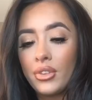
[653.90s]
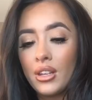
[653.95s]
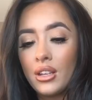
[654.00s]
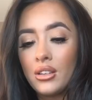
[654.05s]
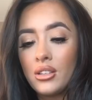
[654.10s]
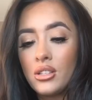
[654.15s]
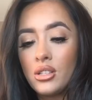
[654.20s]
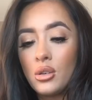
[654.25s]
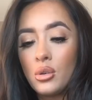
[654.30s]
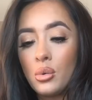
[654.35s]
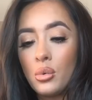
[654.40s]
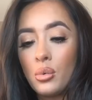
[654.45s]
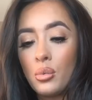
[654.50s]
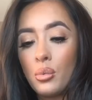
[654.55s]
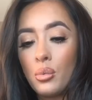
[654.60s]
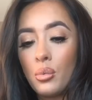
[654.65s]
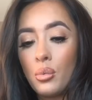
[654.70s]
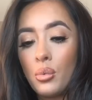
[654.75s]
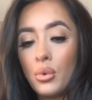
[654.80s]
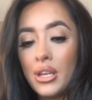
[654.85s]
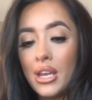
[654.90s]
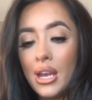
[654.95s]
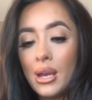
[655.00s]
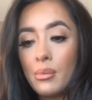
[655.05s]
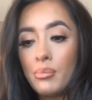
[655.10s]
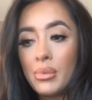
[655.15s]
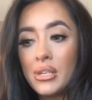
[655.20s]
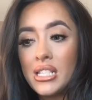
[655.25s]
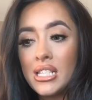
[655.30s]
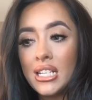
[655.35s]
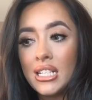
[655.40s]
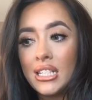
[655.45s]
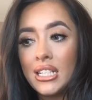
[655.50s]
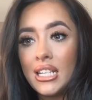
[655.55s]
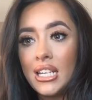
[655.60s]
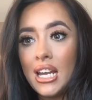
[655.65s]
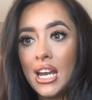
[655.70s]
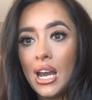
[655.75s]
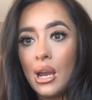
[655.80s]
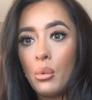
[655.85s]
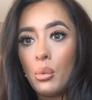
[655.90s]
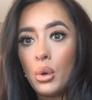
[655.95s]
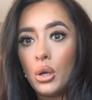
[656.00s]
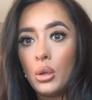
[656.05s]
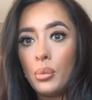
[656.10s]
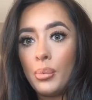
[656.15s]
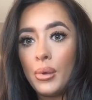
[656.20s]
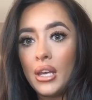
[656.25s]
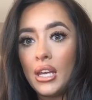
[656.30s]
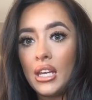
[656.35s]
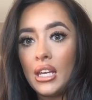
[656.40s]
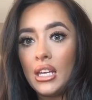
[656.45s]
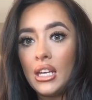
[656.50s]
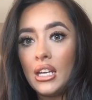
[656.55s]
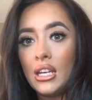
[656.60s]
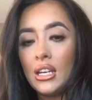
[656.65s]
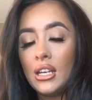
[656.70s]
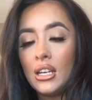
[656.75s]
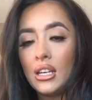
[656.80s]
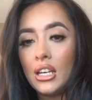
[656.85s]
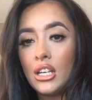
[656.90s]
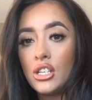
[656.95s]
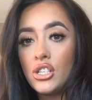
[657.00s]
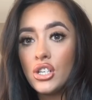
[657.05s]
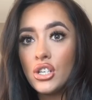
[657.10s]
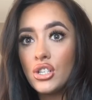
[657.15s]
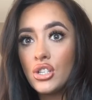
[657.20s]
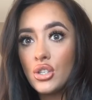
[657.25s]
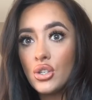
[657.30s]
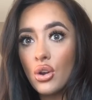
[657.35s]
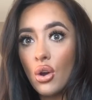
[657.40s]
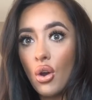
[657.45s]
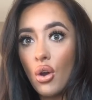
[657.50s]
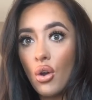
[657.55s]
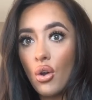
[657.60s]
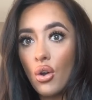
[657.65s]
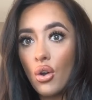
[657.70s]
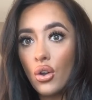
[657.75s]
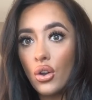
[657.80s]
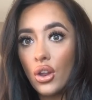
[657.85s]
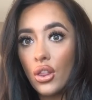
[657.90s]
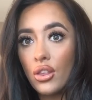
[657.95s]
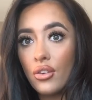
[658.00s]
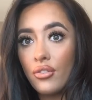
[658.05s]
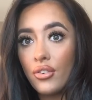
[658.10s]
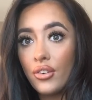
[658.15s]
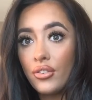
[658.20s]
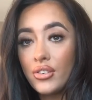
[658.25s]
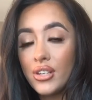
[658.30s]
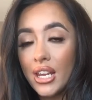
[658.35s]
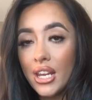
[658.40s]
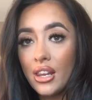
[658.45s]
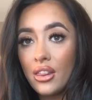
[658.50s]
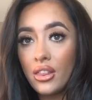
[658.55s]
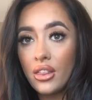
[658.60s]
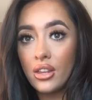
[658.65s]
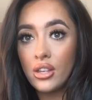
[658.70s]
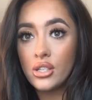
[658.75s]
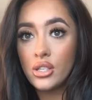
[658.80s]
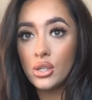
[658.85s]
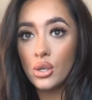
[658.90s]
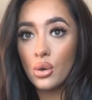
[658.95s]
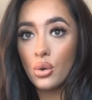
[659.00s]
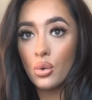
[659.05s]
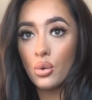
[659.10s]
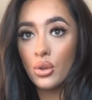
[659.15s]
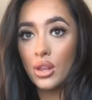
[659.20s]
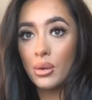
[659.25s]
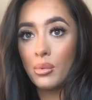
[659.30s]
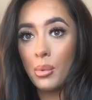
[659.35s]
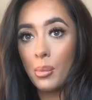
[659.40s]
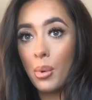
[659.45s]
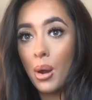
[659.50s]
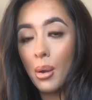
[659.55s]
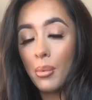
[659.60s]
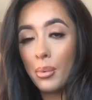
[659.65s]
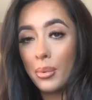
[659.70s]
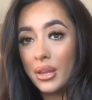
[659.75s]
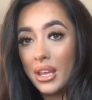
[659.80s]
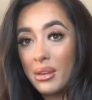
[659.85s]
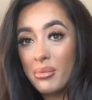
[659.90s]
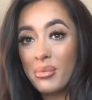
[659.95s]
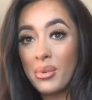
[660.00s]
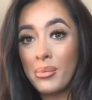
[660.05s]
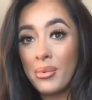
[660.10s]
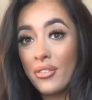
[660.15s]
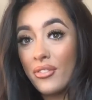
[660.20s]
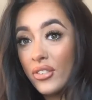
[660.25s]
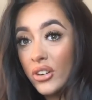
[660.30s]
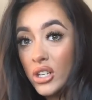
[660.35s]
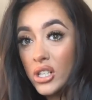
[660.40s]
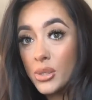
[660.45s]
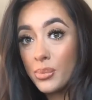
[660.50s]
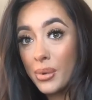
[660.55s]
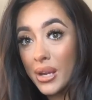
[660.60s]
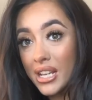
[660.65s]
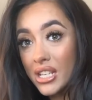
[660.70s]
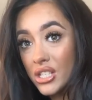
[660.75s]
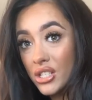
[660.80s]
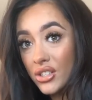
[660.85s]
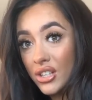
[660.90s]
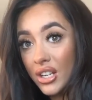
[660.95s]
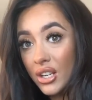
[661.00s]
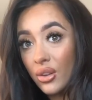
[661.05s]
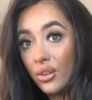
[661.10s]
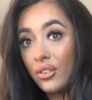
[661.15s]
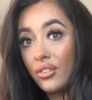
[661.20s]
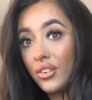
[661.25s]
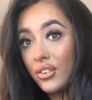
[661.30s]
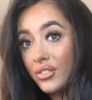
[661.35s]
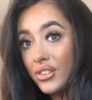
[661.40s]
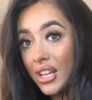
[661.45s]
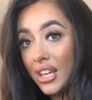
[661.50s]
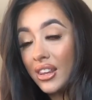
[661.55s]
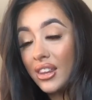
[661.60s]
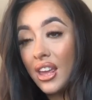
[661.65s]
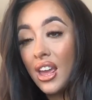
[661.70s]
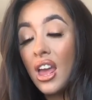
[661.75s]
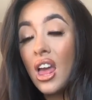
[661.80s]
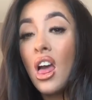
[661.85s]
So yeah, basically I will be induced on the 15th, so they will probably give me my first pessary on the 15th.